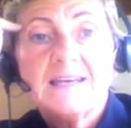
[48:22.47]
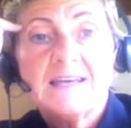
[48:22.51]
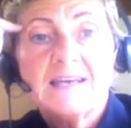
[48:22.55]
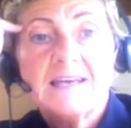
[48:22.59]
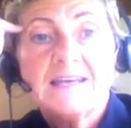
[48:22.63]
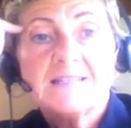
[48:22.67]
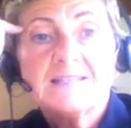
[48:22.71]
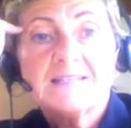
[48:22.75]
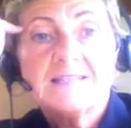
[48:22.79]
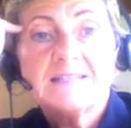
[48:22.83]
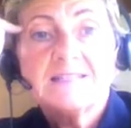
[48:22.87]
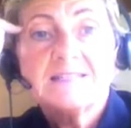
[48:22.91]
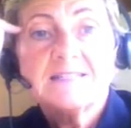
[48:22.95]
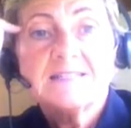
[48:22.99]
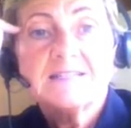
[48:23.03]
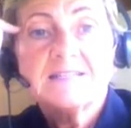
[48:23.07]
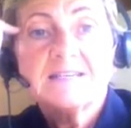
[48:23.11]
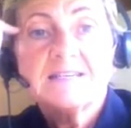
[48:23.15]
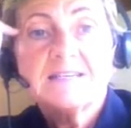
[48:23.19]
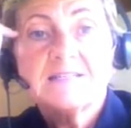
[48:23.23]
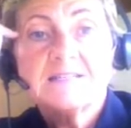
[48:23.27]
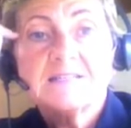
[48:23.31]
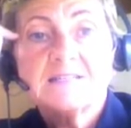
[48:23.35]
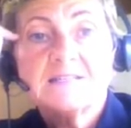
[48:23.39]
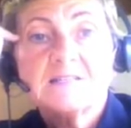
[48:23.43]

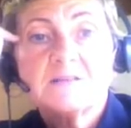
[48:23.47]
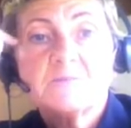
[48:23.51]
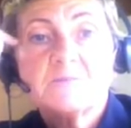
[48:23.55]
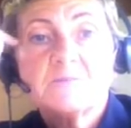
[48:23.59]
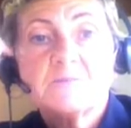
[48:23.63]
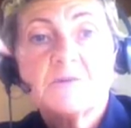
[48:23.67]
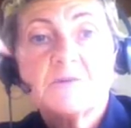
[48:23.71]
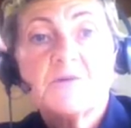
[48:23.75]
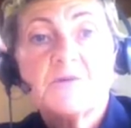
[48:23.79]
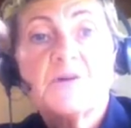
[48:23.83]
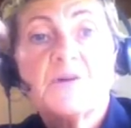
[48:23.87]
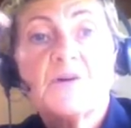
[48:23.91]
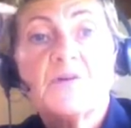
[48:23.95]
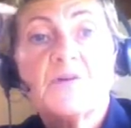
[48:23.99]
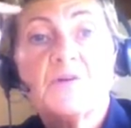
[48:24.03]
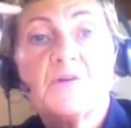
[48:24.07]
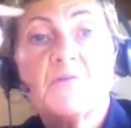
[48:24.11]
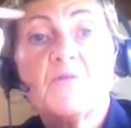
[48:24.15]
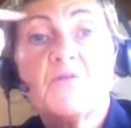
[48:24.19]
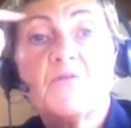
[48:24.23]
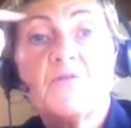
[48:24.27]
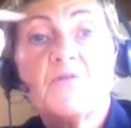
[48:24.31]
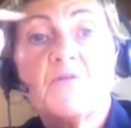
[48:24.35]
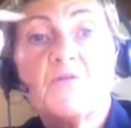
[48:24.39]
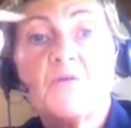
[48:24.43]
SI6, pericardium
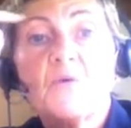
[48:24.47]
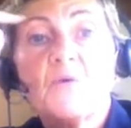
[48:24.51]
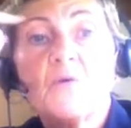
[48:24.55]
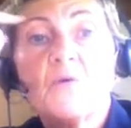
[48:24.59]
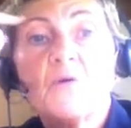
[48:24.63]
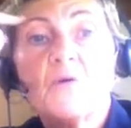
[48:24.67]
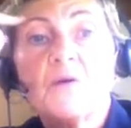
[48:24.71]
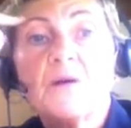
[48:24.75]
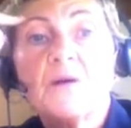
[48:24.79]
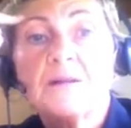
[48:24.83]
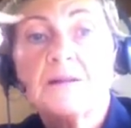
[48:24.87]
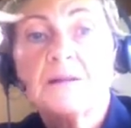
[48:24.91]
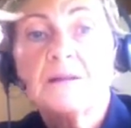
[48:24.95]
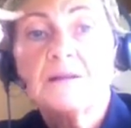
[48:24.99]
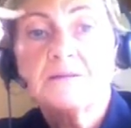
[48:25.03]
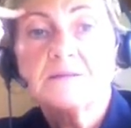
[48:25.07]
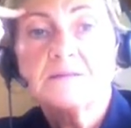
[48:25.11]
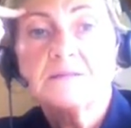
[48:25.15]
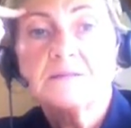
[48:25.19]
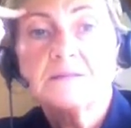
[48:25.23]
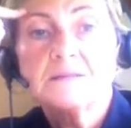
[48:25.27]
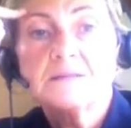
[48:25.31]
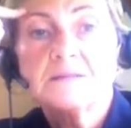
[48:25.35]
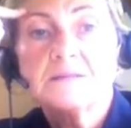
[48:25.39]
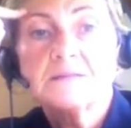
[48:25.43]
4, and lung
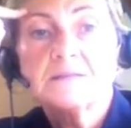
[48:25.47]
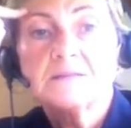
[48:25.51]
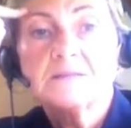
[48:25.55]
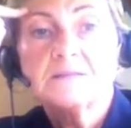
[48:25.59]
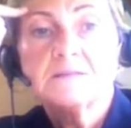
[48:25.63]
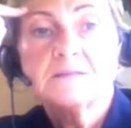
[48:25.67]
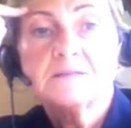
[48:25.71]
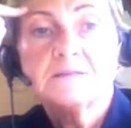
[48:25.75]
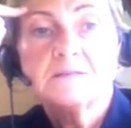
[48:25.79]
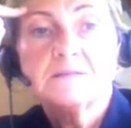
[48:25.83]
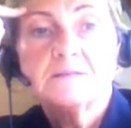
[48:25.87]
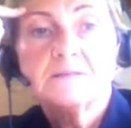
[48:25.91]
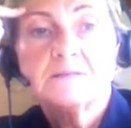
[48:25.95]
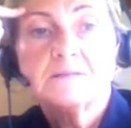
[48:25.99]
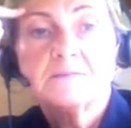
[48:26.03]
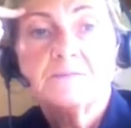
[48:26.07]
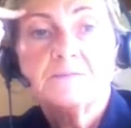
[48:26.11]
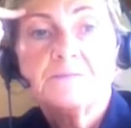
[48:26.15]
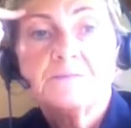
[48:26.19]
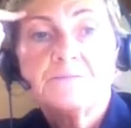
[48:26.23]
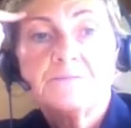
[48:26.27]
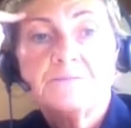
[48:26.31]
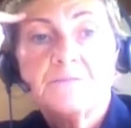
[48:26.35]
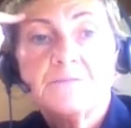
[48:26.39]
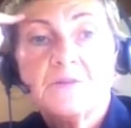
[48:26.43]
6.
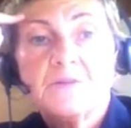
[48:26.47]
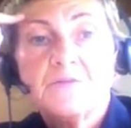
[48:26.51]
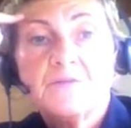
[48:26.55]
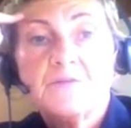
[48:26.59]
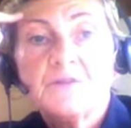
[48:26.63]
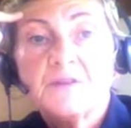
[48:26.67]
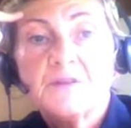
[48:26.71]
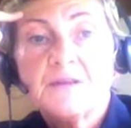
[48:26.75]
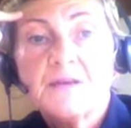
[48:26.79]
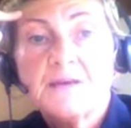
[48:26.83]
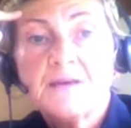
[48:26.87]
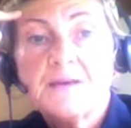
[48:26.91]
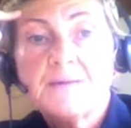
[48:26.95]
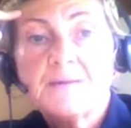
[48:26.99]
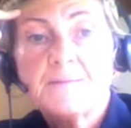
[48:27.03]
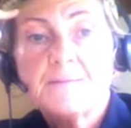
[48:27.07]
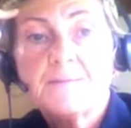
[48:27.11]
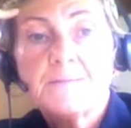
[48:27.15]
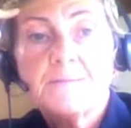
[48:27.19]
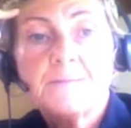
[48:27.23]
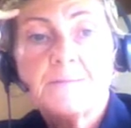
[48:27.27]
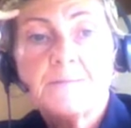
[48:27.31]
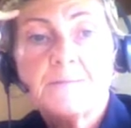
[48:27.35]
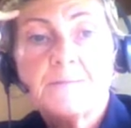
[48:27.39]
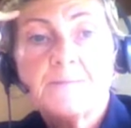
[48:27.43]
For the hip,
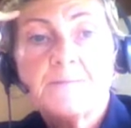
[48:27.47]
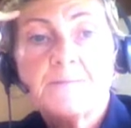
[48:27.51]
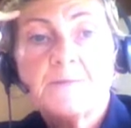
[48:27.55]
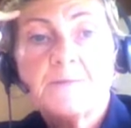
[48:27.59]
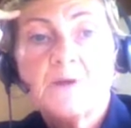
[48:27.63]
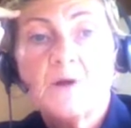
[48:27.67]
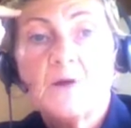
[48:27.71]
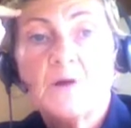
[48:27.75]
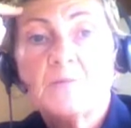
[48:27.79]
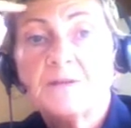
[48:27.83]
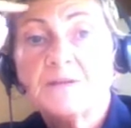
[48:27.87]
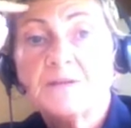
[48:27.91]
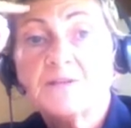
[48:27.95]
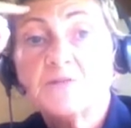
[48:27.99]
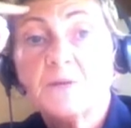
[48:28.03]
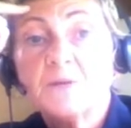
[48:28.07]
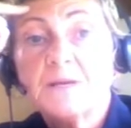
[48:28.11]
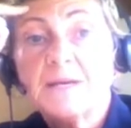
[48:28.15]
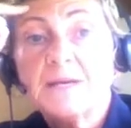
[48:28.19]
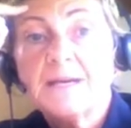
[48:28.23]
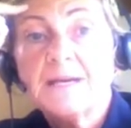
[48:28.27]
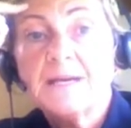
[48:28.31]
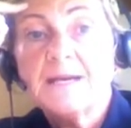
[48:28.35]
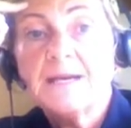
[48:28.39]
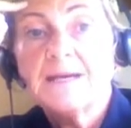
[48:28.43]
gallbladder
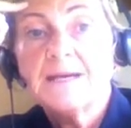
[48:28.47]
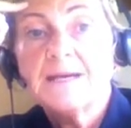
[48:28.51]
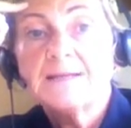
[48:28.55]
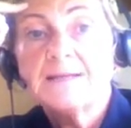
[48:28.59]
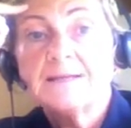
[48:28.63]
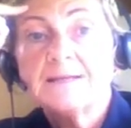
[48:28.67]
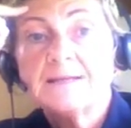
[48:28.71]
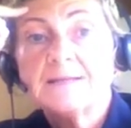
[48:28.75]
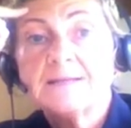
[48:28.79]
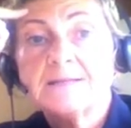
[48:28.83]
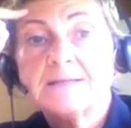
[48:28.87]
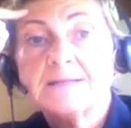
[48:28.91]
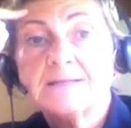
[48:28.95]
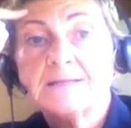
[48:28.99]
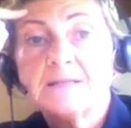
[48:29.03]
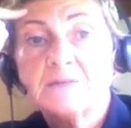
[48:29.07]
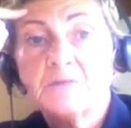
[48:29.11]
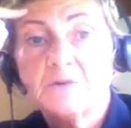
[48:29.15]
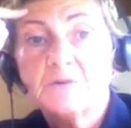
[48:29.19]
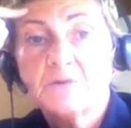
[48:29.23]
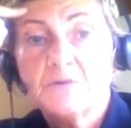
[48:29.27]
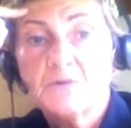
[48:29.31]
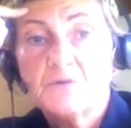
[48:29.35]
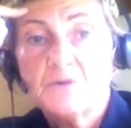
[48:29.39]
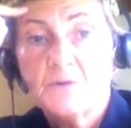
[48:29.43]
29,
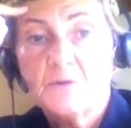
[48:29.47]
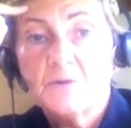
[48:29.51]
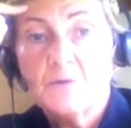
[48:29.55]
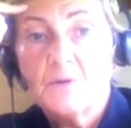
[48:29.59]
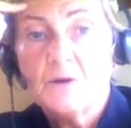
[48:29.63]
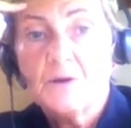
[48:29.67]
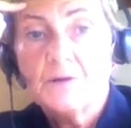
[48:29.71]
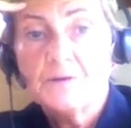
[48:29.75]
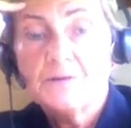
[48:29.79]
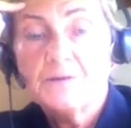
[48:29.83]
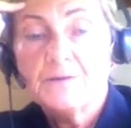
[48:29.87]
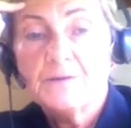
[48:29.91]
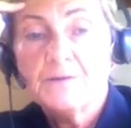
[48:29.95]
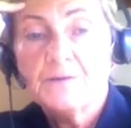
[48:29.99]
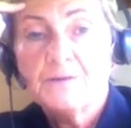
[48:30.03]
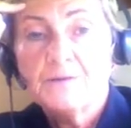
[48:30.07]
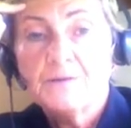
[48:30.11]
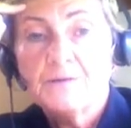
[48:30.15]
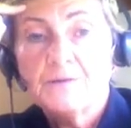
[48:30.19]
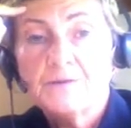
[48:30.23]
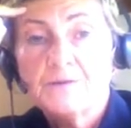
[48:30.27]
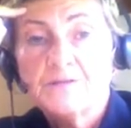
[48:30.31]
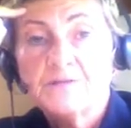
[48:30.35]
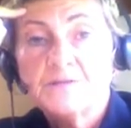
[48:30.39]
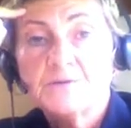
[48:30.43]
stomach 31,
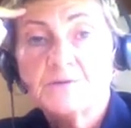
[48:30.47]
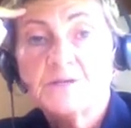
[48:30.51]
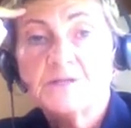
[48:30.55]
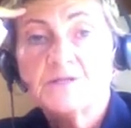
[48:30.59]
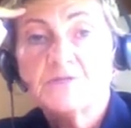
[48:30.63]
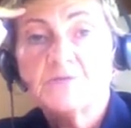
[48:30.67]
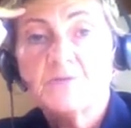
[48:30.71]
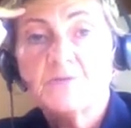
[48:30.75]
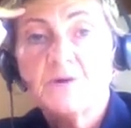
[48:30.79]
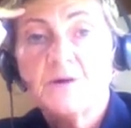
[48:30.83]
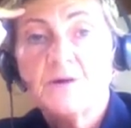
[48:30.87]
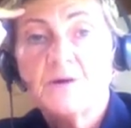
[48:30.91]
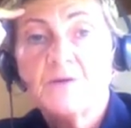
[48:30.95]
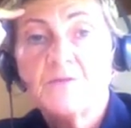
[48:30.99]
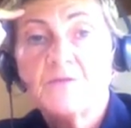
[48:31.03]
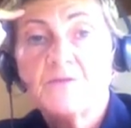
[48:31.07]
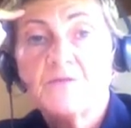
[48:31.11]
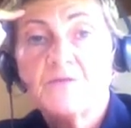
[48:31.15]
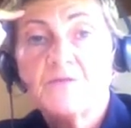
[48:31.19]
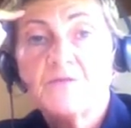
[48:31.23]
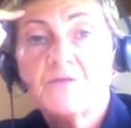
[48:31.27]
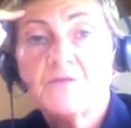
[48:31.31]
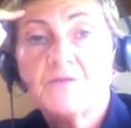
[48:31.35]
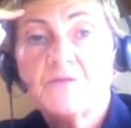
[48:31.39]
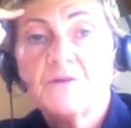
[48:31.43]
spleen
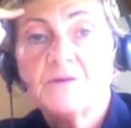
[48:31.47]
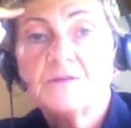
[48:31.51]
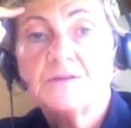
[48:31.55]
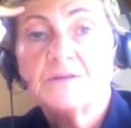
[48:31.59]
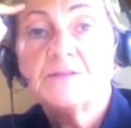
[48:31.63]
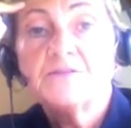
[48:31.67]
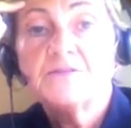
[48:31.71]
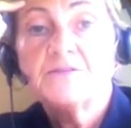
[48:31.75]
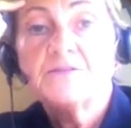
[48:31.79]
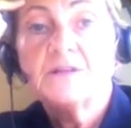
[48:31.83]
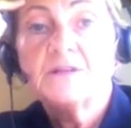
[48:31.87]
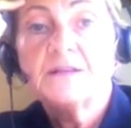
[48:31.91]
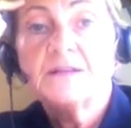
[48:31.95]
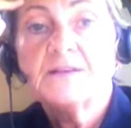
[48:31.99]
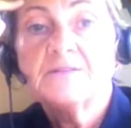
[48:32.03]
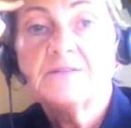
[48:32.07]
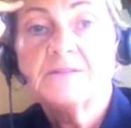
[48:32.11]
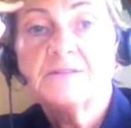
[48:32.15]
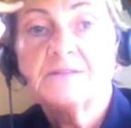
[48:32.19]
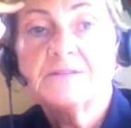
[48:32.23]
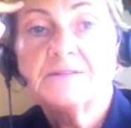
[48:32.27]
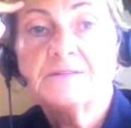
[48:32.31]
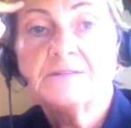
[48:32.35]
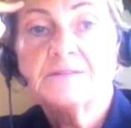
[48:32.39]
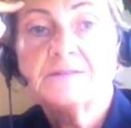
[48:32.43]
12, and liver
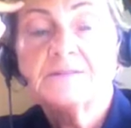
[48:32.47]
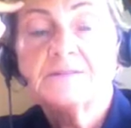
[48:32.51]
11.